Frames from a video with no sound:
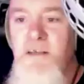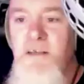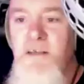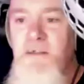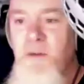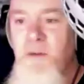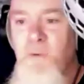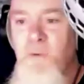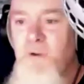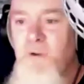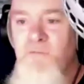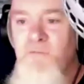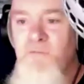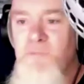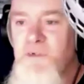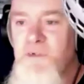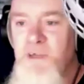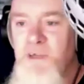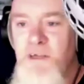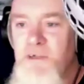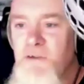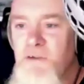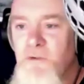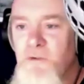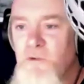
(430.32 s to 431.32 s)
and I'd work from
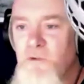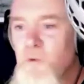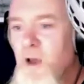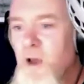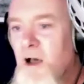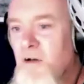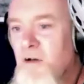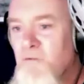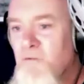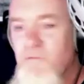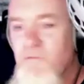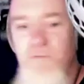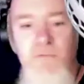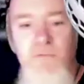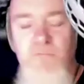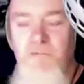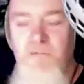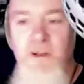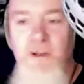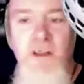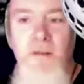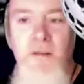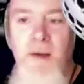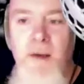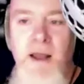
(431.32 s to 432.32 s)
6 till 12,
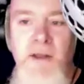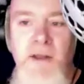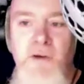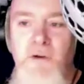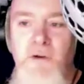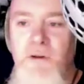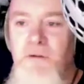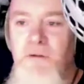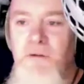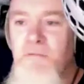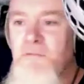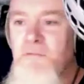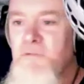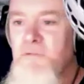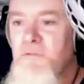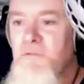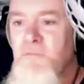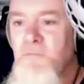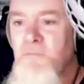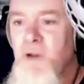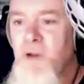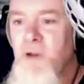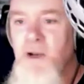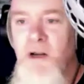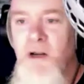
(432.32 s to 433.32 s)
reading the manual and
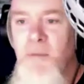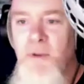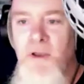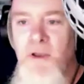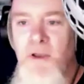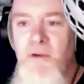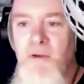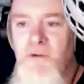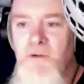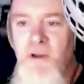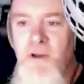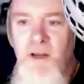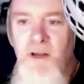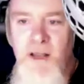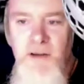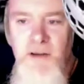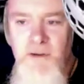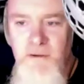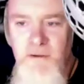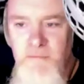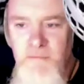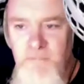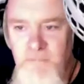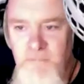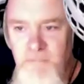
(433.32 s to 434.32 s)
mucking about. So I learned
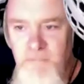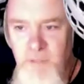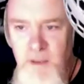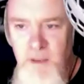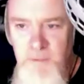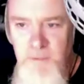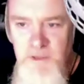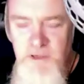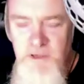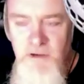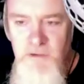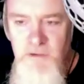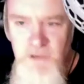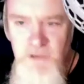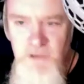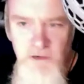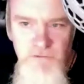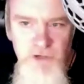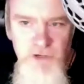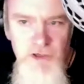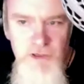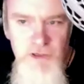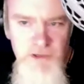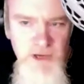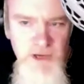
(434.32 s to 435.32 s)
it by myself because I
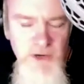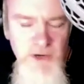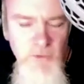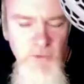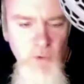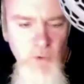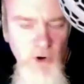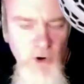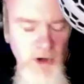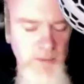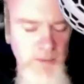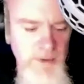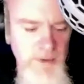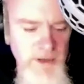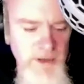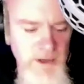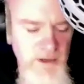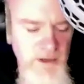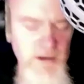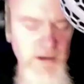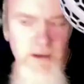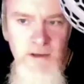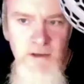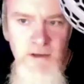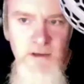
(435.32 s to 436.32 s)
just didn't want to be.
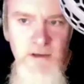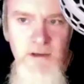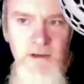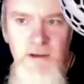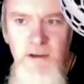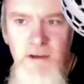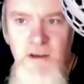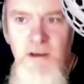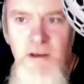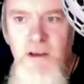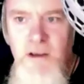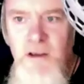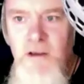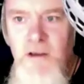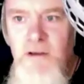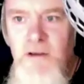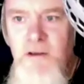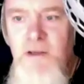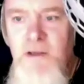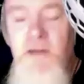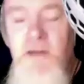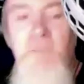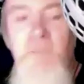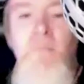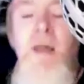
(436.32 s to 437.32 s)

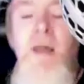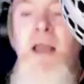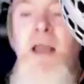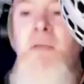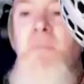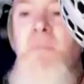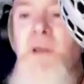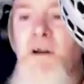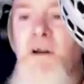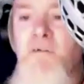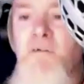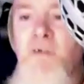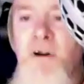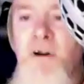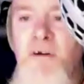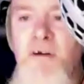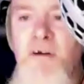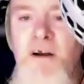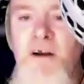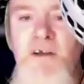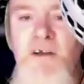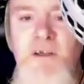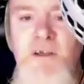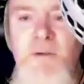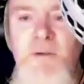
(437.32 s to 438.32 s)
I didn't mind being a runner,
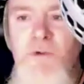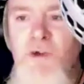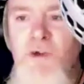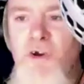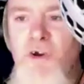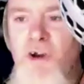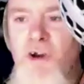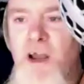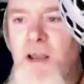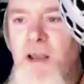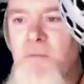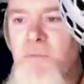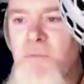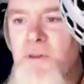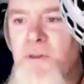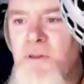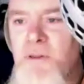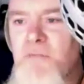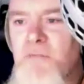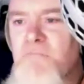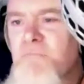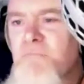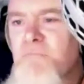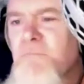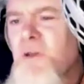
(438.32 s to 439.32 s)
actually. It was all right, but
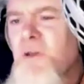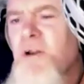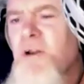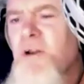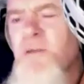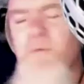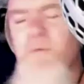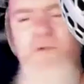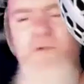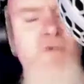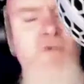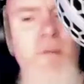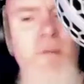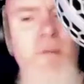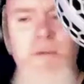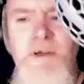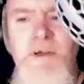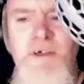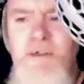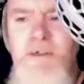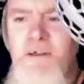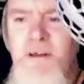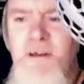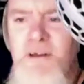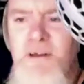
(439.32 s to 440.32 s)
the money was
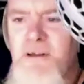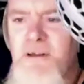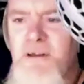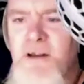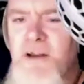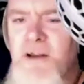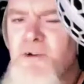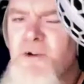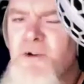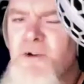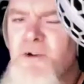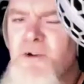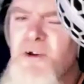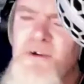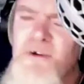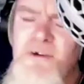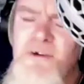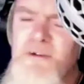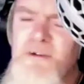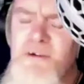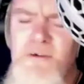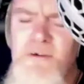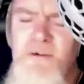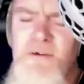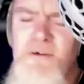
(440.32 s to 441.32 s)
rubbish, and I knew
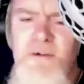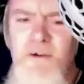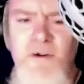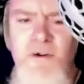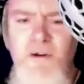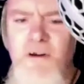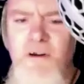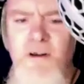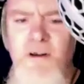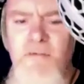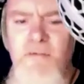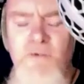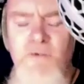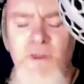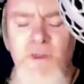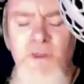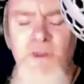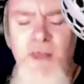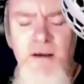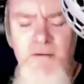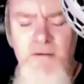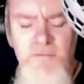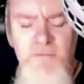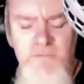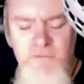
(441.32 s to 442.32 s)
I couldn't live on
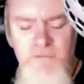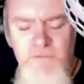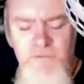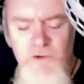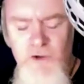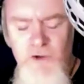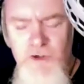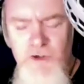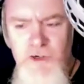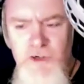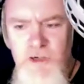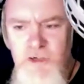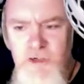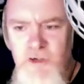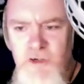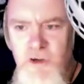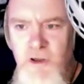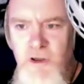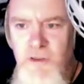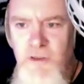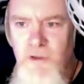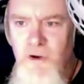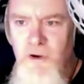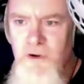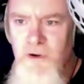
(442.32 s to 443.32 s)
that future, so
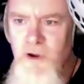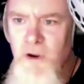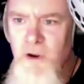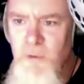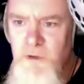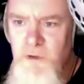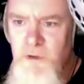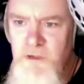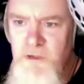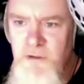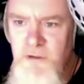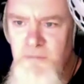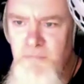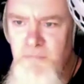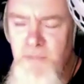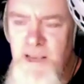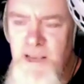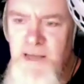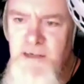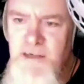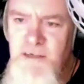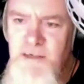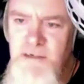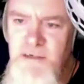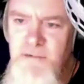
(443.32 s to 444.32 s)
I thought, no, I want to
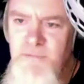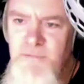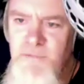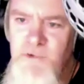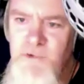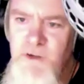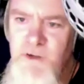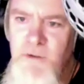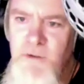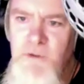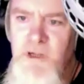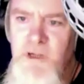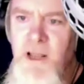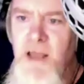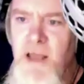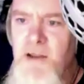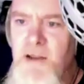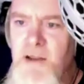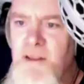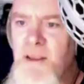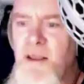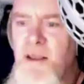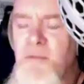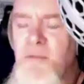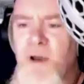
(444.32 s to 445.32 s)
mix. So I was
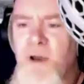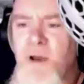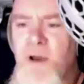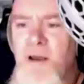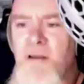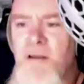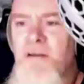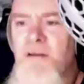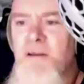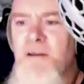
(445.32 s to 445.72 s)
learning it on my